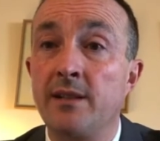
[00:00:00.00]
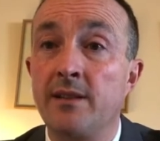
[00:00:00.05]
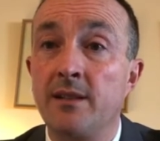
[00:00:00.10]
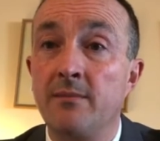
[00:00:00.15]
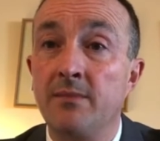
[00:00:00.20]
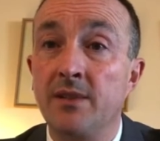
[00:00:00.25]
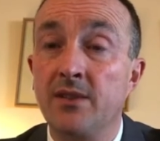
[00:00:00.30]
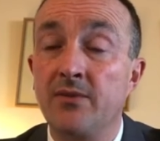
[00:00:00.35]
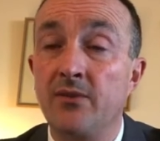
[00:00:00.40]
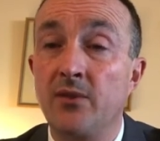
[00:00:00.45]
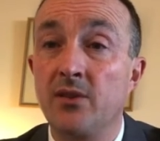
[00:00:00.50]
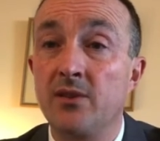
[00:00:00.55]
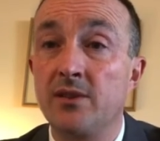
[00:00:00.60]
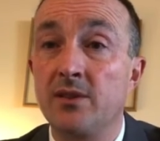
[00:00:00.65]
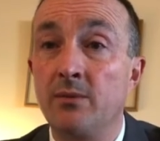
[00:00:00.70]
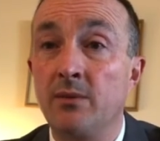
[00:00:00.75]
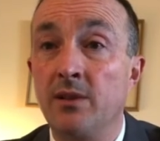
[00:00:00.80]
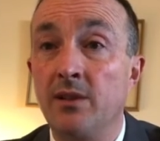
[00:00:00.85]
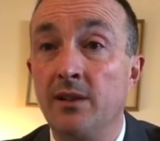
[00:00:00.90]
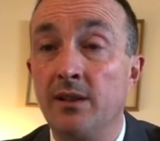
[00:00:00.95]
then Miss
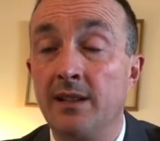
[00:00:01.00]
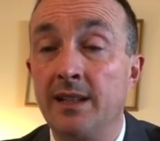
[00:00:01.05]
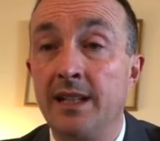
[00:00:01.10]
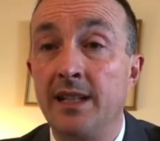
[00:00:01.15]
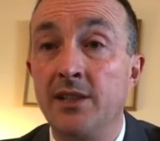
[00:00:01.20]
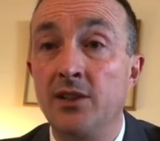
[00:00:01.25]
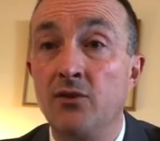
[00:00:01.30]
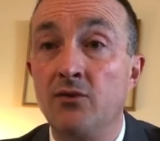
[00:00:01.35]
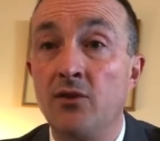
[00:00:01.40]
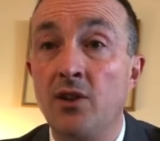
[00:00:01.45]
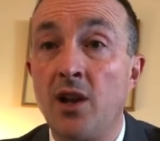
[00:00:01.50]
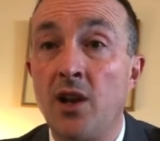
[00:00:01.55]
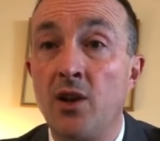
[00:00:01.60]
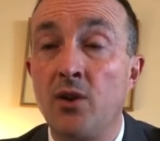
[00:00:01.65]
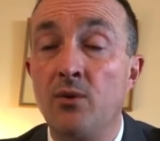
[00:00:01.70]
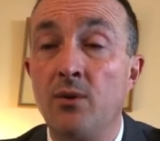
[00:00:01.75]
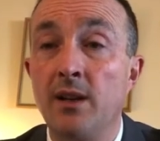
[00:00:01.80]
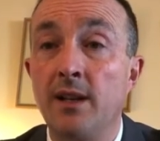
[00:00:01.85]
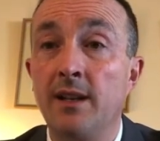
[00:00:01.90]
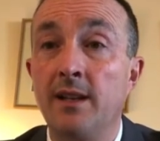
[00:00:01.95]
Foster will let you
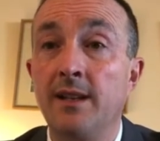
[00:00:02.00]
know.